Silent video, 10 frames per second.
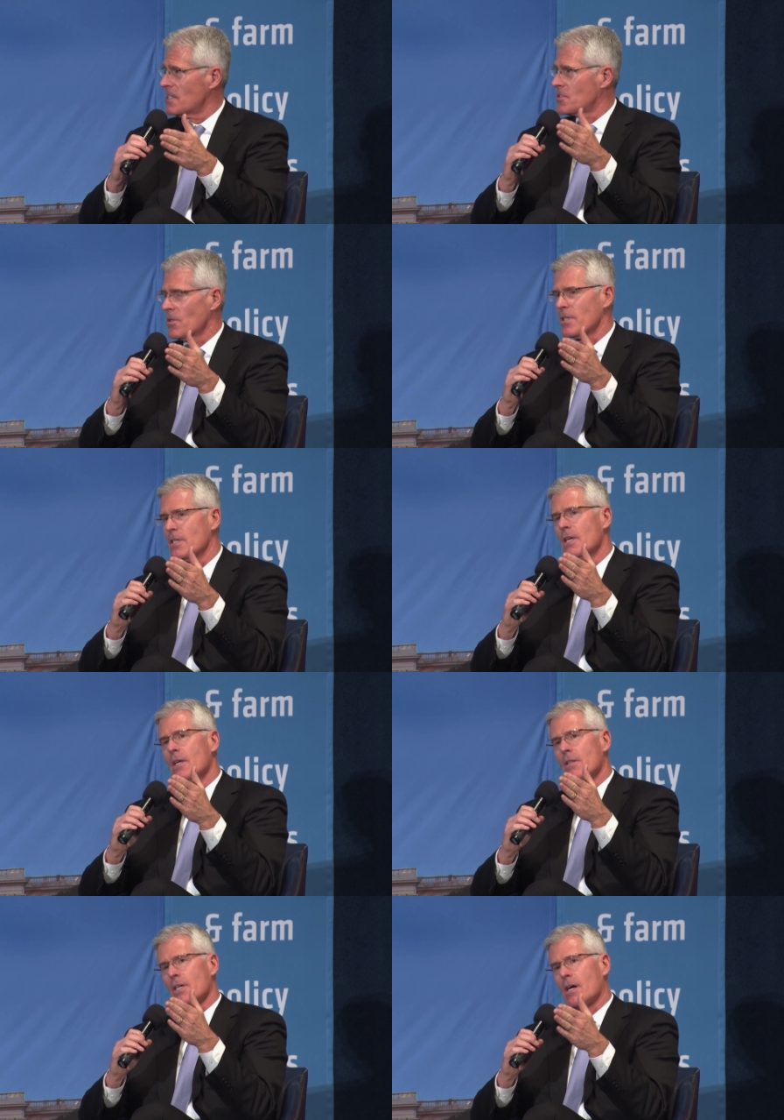And so the,
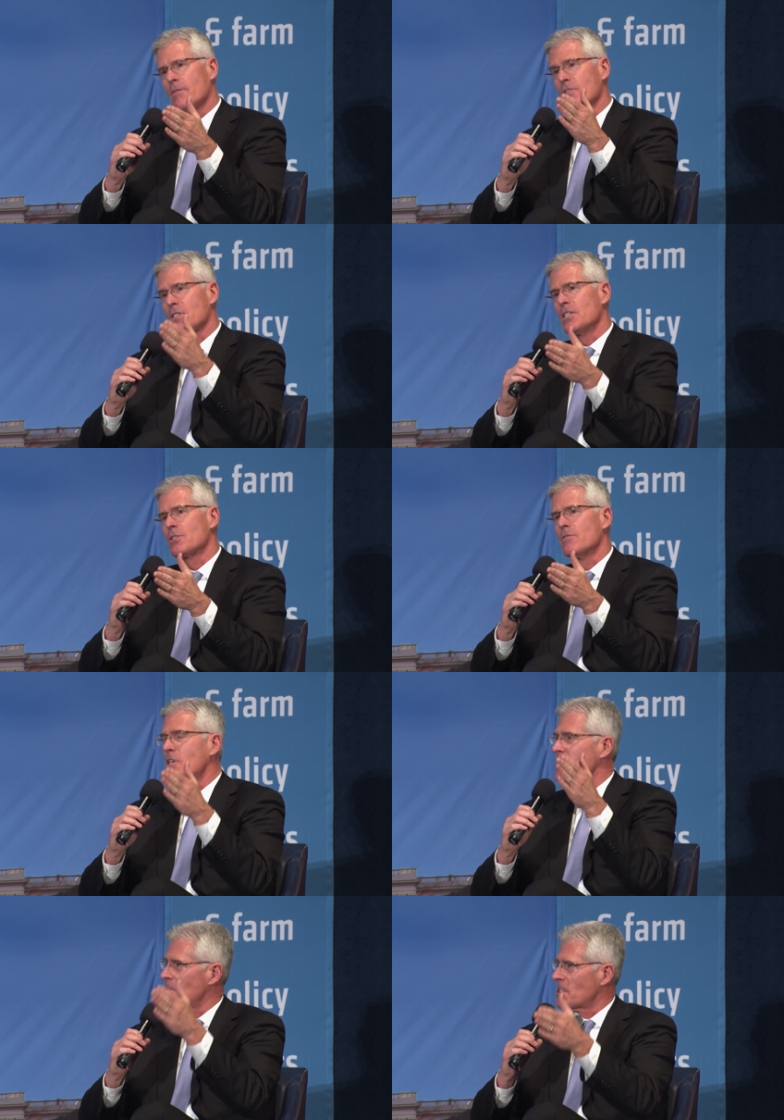the conversation of
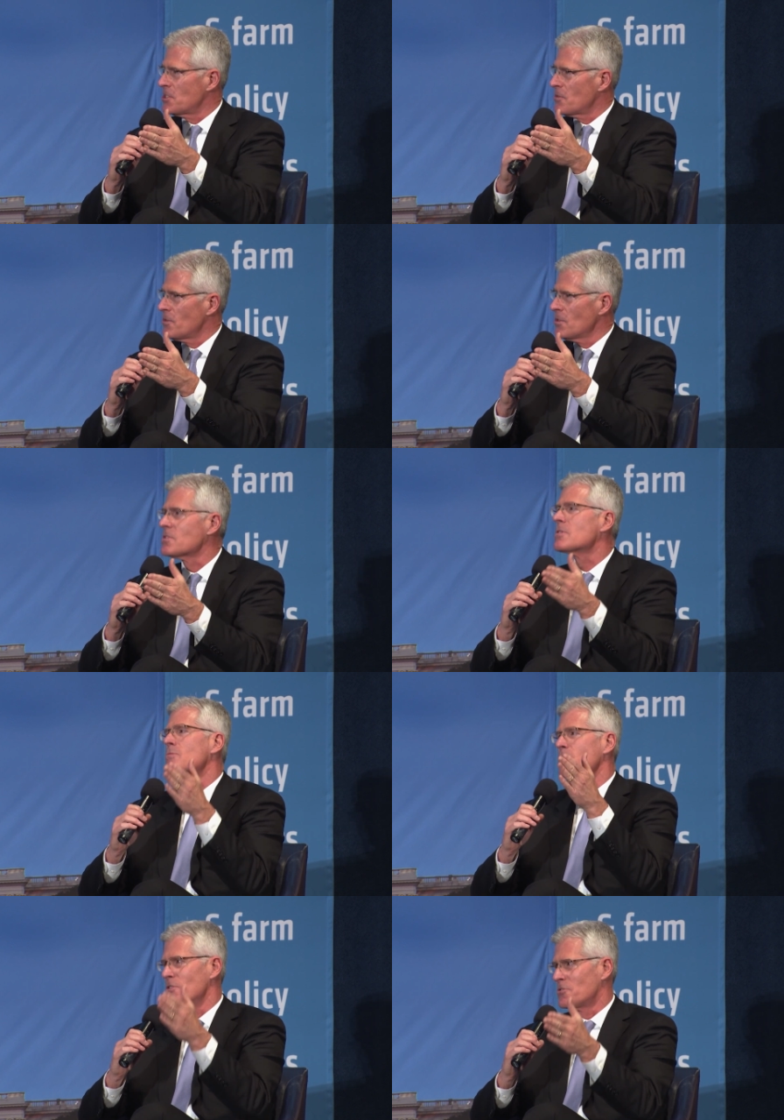transportation fuels,
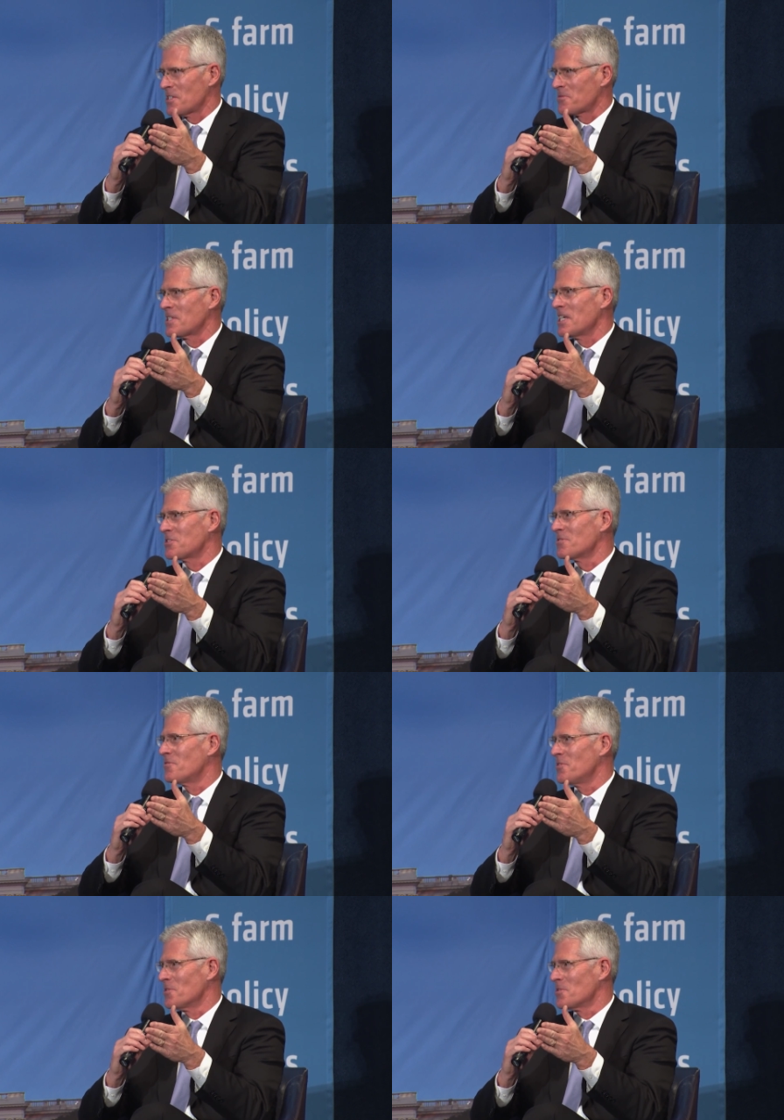we do transportation
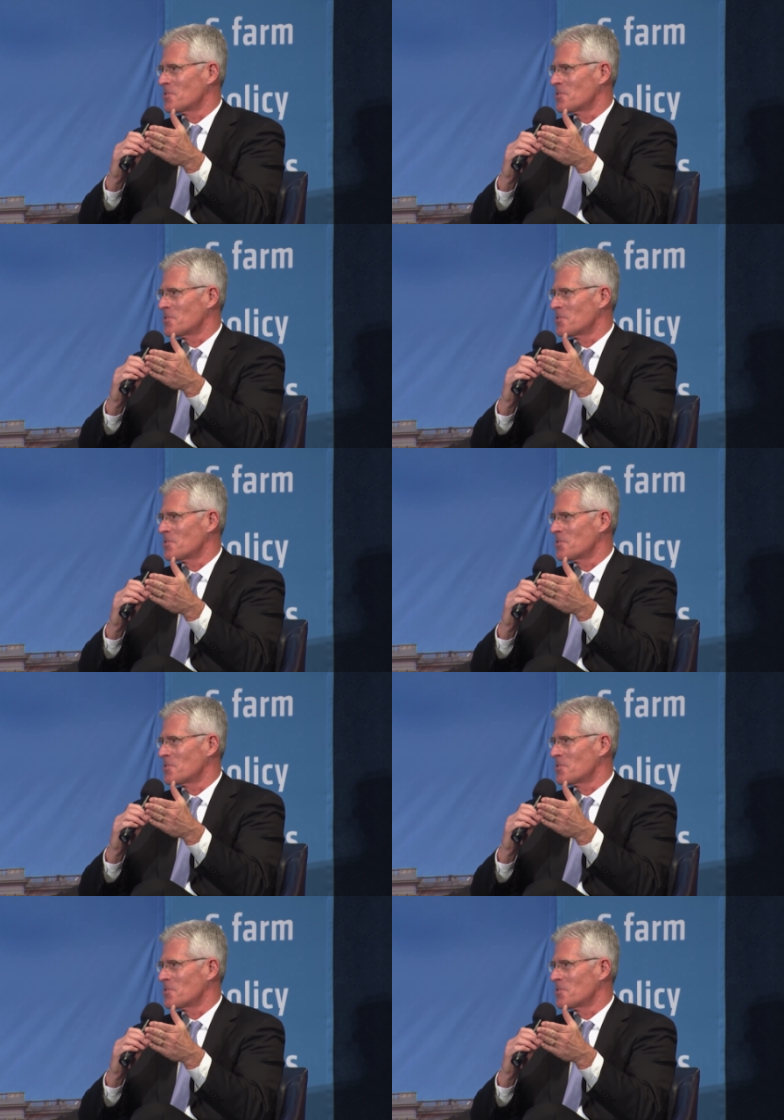fuels